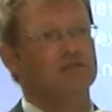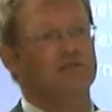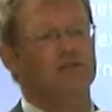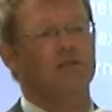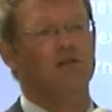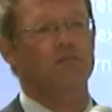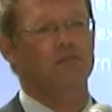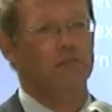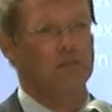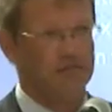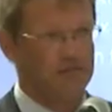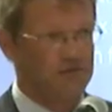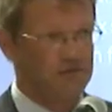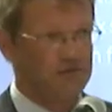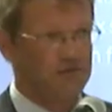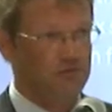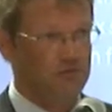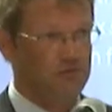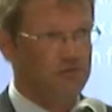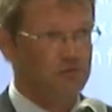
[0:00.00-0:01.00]
complex
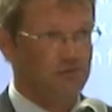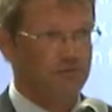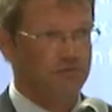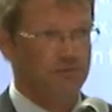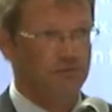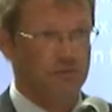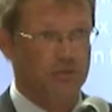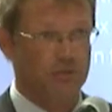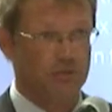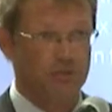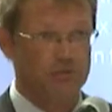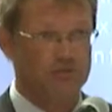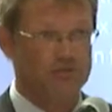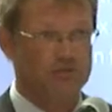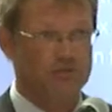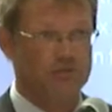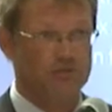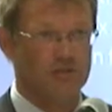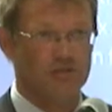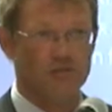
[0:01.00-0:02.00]
use of words,
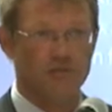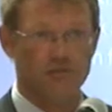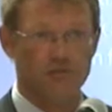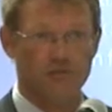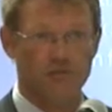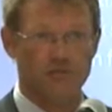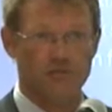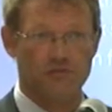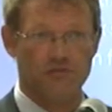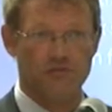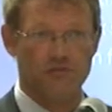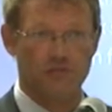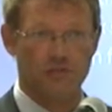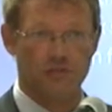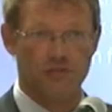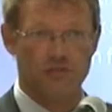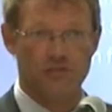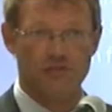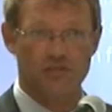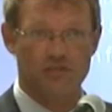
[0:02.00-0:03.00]
so you use
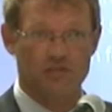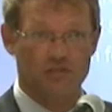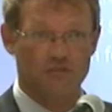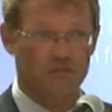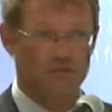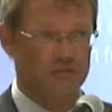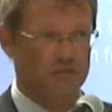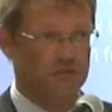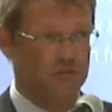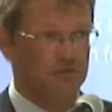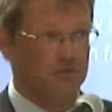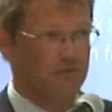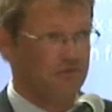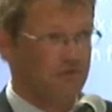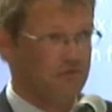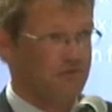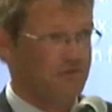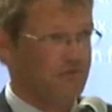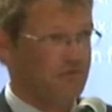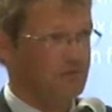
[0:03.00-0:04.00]
terminology that people are
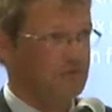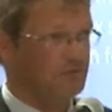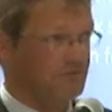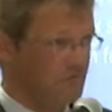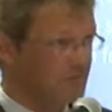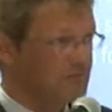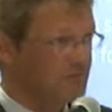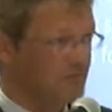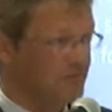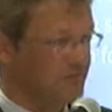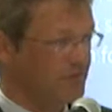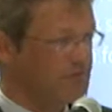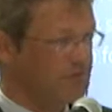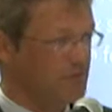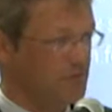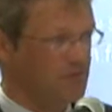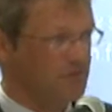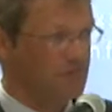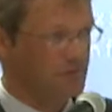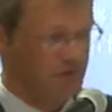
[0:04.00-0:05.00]
not
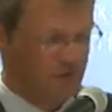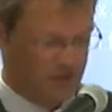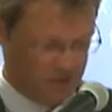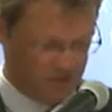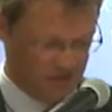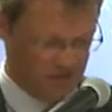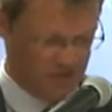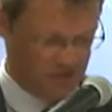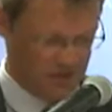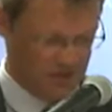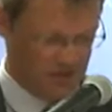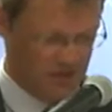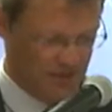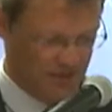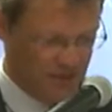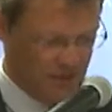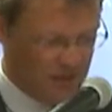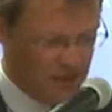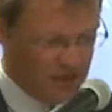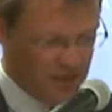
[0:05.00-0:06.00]
familiarized with.
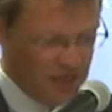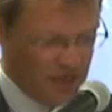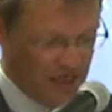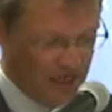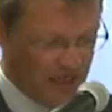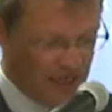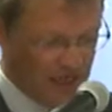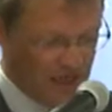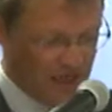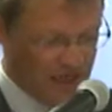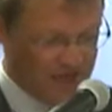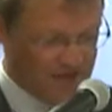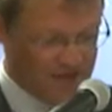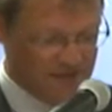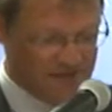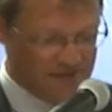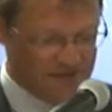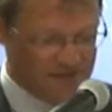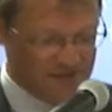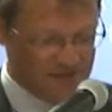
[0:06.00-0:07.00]

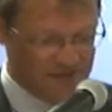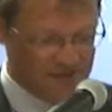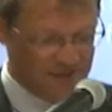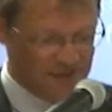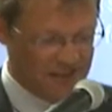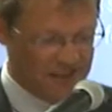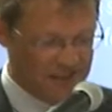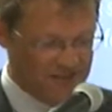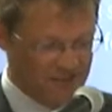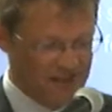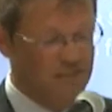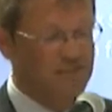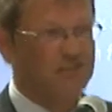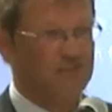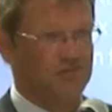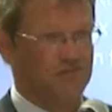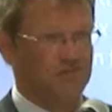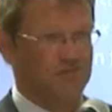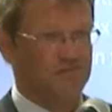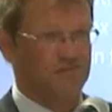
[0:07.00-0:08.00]
And that is an
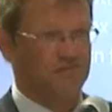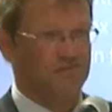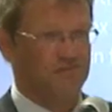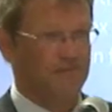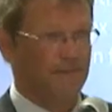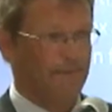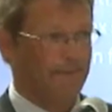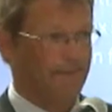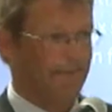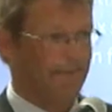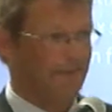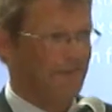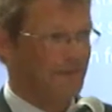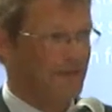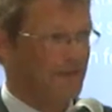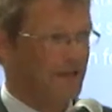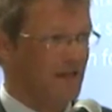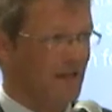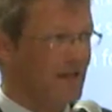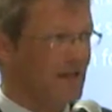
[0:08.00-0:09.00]
issue.
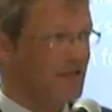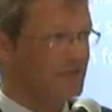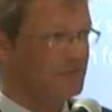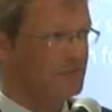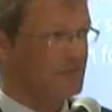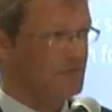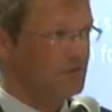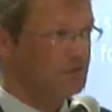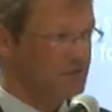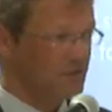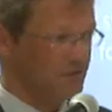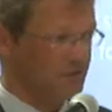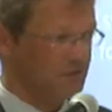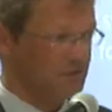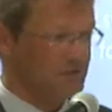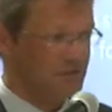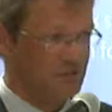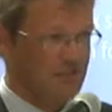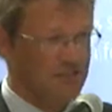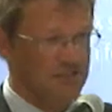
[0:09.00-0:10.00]
And we also have a
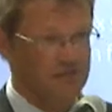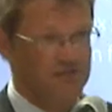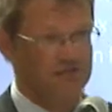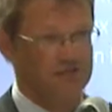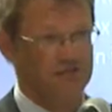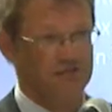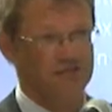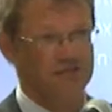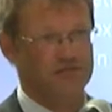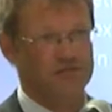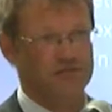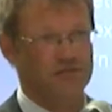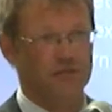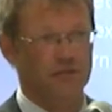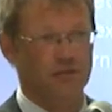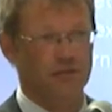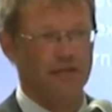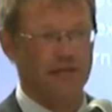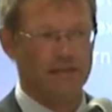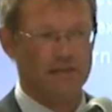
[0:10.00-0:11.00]
tendency of saying,
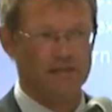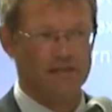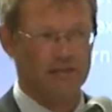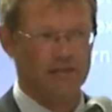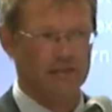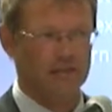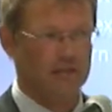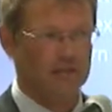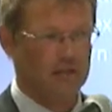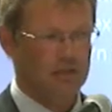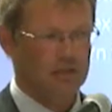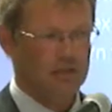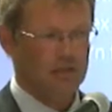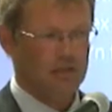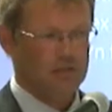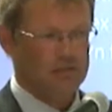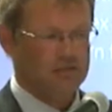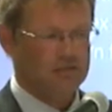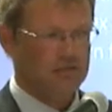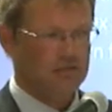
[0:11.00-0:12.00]
well, actually,
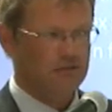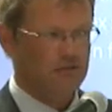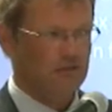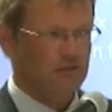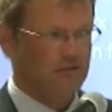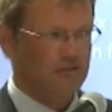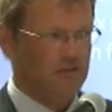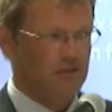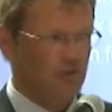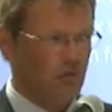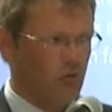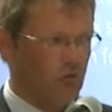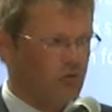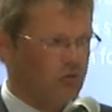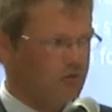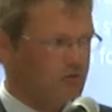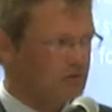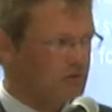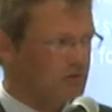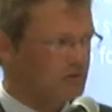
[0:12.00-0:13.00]
the
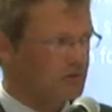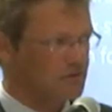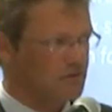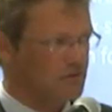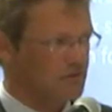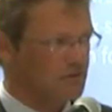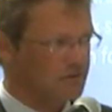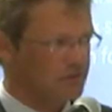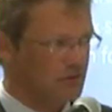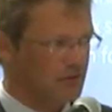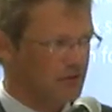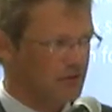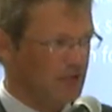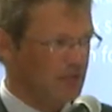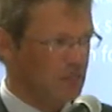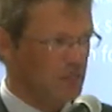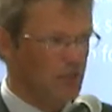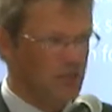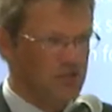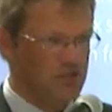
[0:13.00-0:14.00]
order
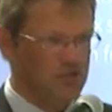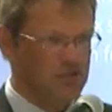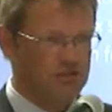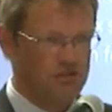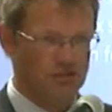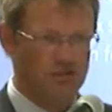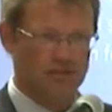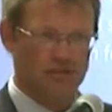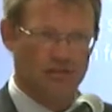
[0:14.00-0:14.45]
in which